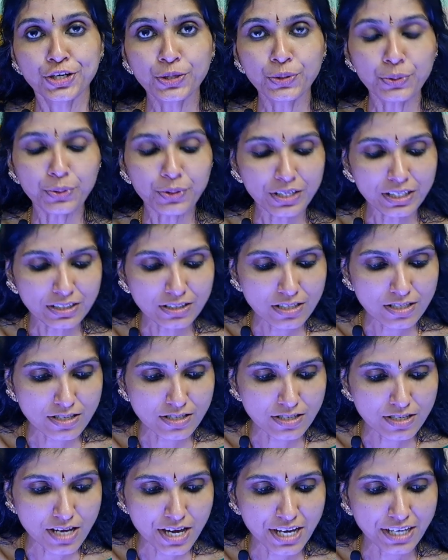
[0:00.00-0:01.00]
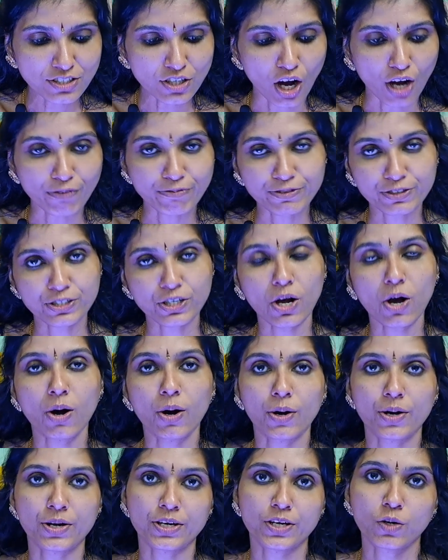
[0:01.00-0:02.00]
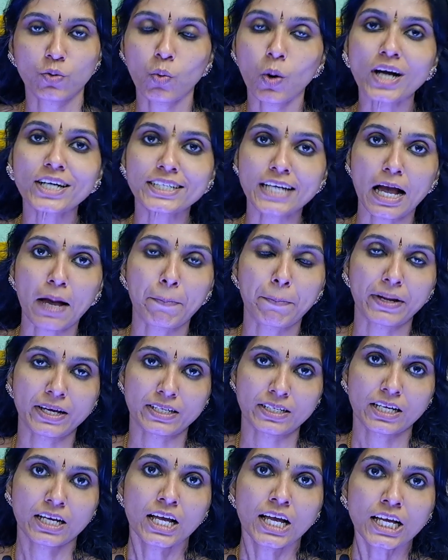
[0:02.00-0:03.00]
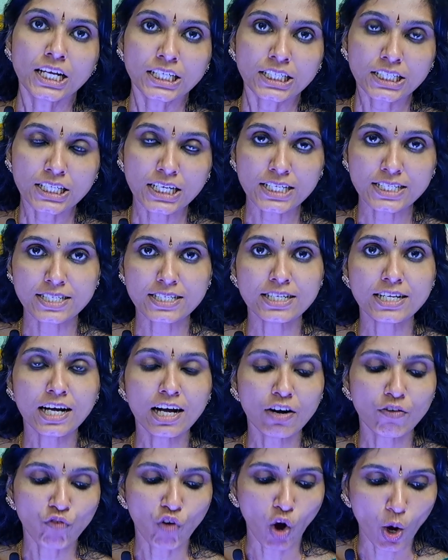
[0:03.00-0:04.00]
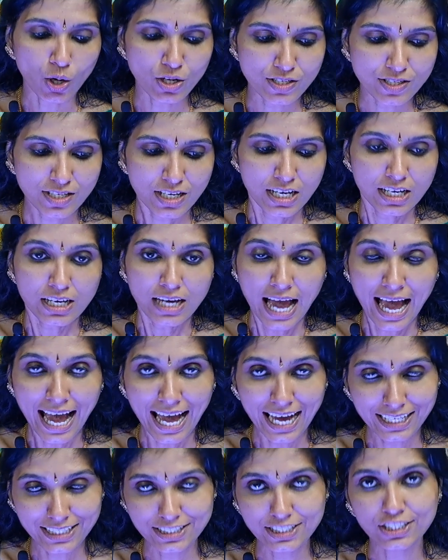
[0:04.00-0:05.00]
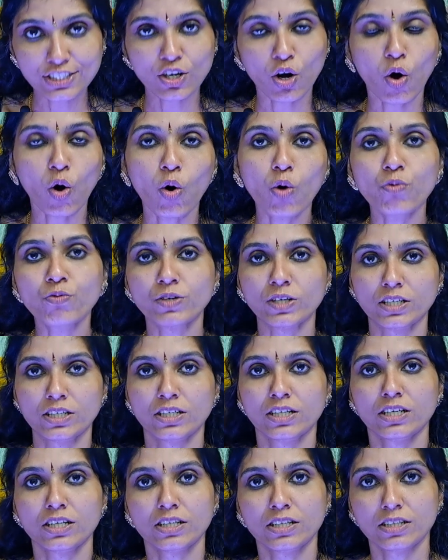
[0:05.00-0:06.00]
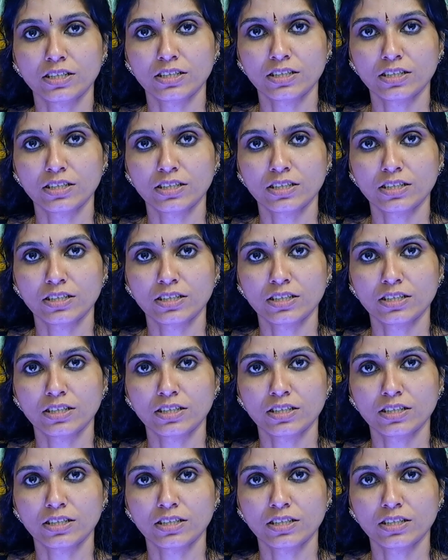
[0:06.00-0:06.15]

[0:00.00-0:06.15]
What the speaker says: During the siege of Troy, what happened? Cressida was handed over